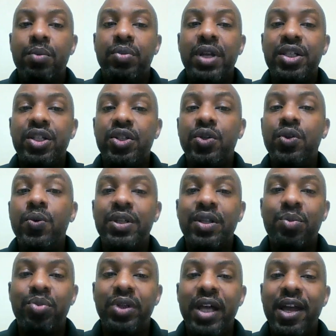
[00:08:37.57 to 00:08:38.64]
plus 2 as
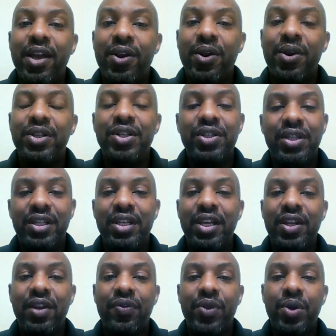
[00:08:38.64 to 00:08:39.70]
a player, and she's
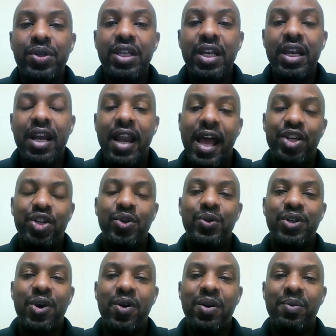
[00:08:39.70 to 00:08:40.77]
attended 13 national
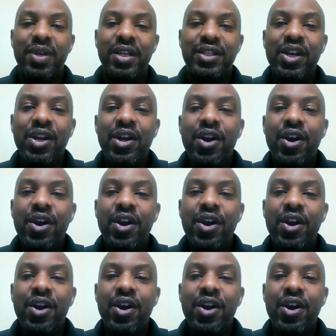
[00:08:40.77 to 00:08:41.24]
tournaments.